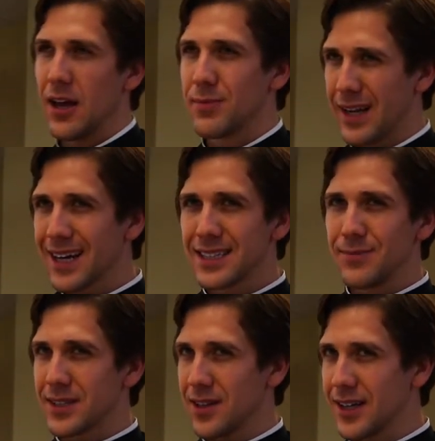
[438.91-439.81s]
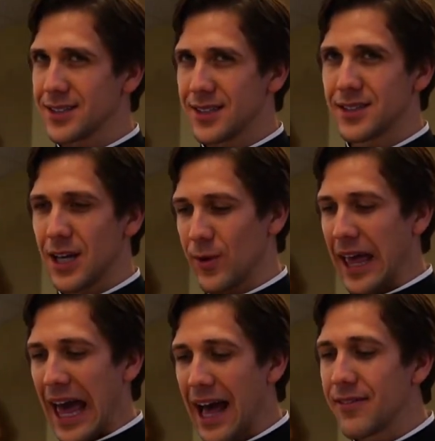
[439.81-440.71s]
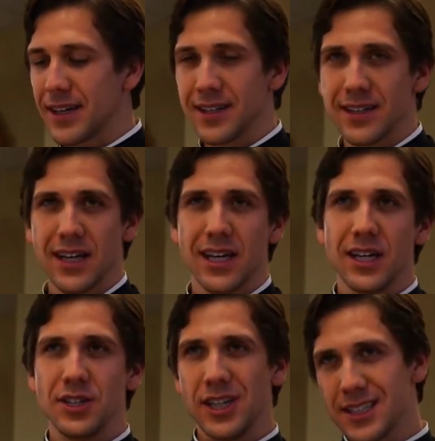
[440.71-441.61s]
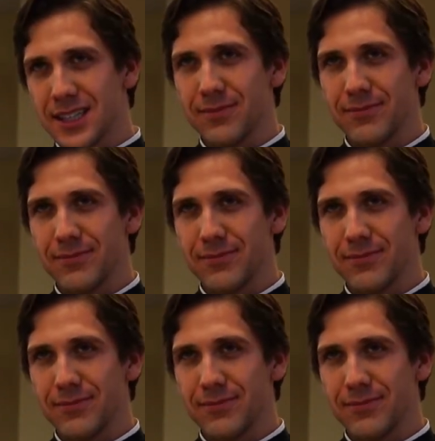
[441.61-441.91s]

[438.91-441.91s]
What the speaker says: But it actually makes a lot of sense that we have it. Jesus,